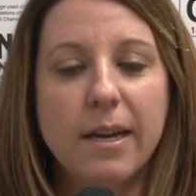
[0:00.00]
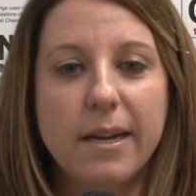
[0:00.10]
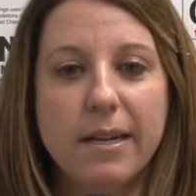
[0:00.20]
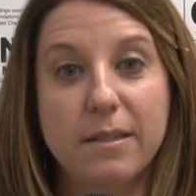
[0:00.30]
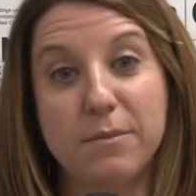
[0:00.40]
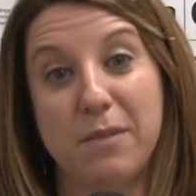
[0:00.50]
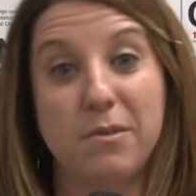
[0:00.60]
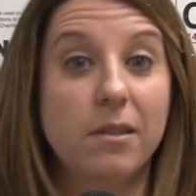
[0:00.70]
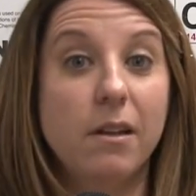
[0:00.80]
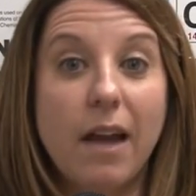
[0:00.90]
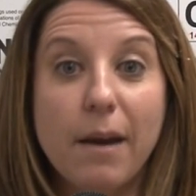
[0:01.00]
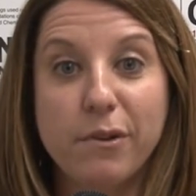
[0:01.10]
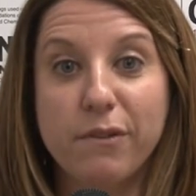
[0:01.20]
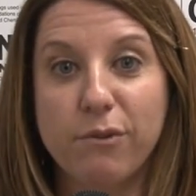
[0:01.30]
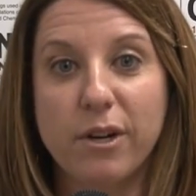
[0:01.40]
Uh, sometimes it's
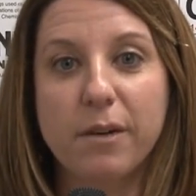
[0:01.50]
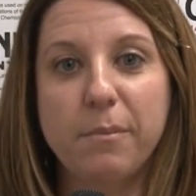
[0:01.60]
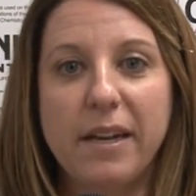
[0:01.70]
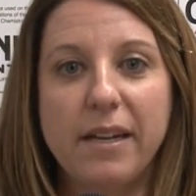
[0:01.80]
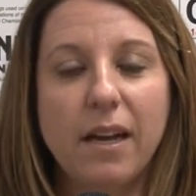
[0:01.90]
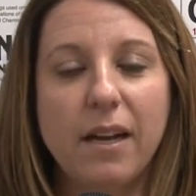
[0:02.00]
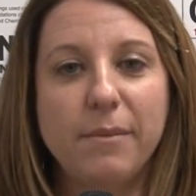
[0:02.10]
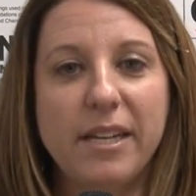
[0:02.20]
collaborative work, but um,